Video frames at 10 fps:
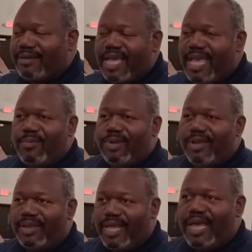King would
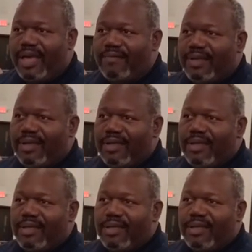have
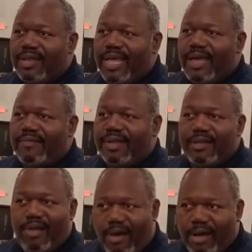lived
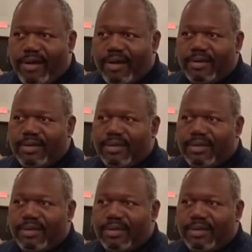longer